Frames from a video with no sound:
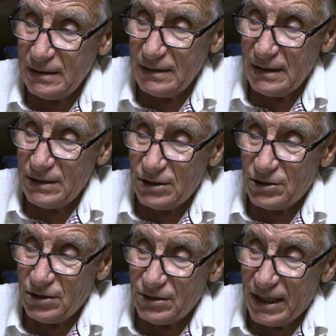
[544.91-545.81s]
He does
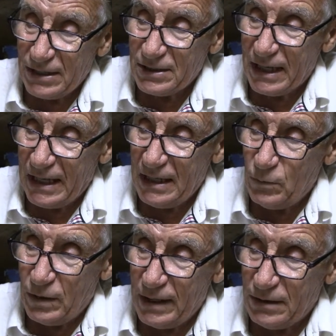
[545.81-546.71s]
not ask
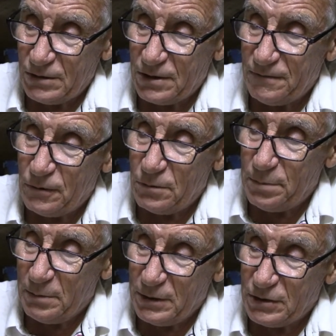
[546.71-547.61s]
anyone else for
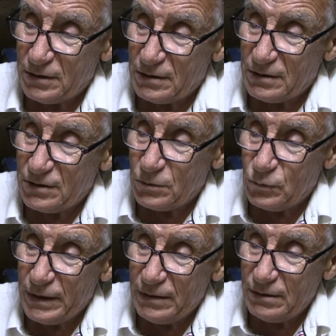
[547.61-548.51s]
permission to
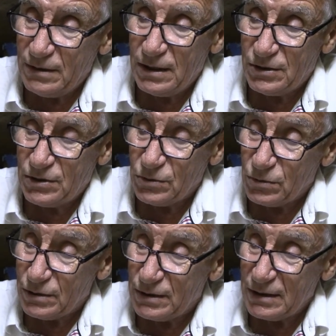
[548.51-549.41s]
wield his
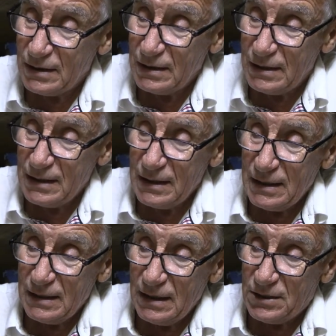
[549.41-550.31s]
sword.
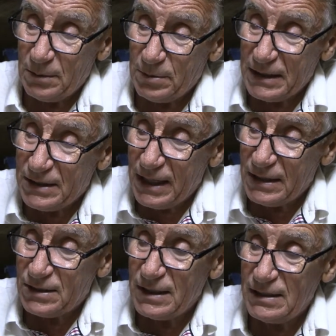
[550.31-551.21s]
He simply
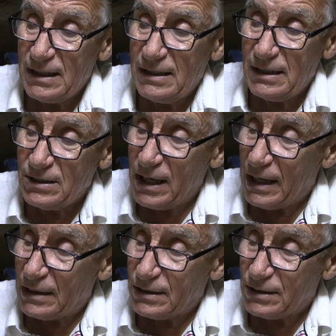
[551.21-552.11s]
takes it in his
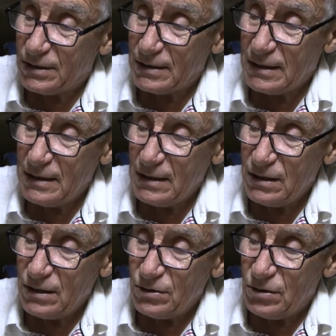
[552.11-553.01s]
hands.
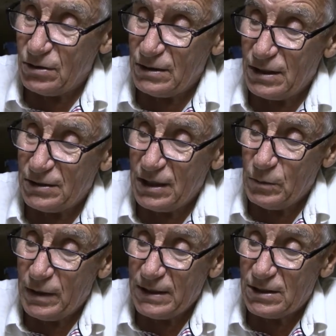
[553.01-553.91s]
Nor does he
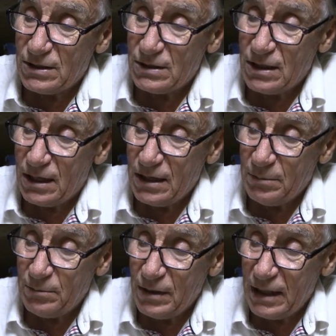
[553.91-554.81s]
waste
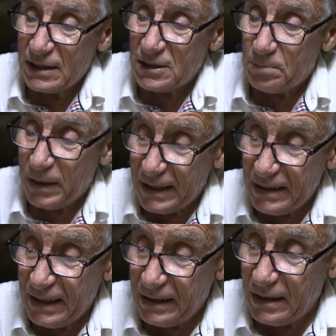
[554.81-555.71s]
time
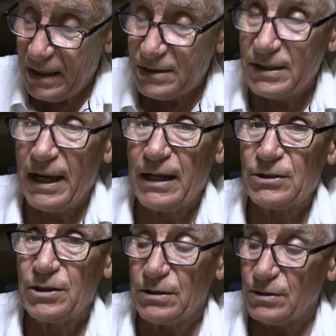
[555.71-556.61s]
explaining his
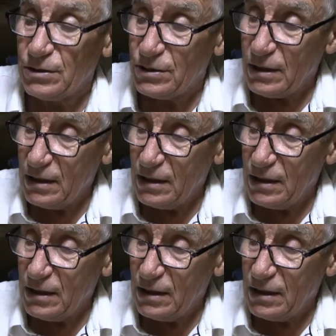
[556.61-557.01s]
actions.